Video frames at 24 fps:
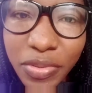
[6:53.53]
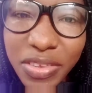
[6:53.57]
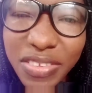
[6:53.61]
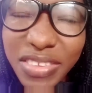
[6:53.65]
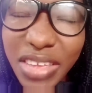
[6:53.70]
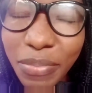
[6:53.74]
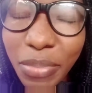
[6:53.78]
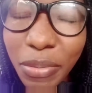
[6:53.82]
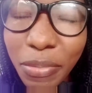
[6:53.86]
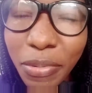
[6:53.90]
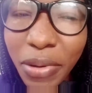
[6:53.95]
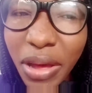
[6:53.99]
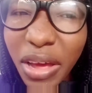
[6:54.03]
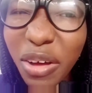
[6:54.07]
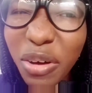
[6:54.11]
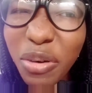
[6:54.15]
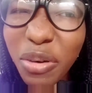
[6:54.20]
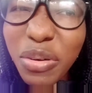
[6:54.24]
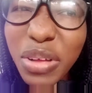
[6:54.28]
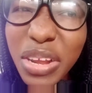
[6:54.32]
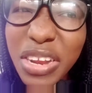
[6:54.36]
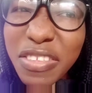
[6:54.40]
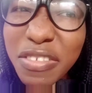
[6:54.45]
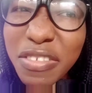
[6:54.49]
These are people I
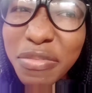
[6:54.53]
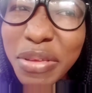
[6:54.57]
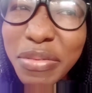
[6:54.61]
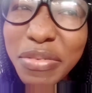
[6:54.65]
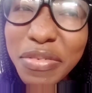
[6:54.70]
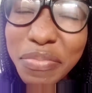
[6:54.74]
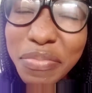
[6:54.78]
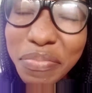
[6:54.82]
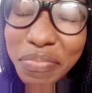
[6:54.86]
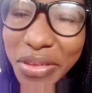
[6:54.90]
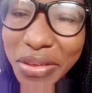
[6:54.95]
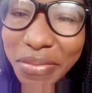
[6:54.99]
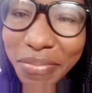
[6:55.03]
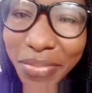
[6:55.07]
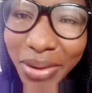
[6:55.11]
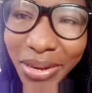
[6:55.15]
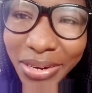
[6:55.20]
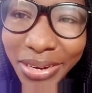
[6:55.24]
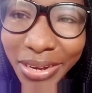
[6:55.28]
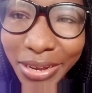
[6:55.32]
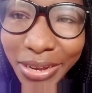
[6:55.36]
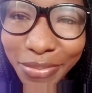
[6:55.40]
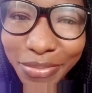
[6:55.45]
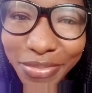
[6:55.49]
call a little bit big
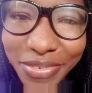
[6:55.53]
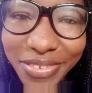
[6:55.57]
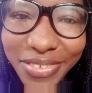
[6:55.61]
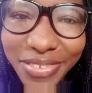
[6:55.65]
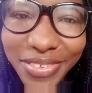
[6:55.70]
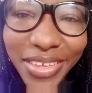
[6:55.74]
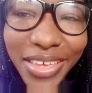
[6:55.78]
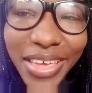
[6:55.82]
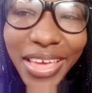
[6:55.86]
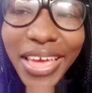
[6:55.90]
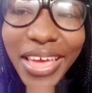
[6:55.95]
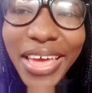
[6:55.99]
madams.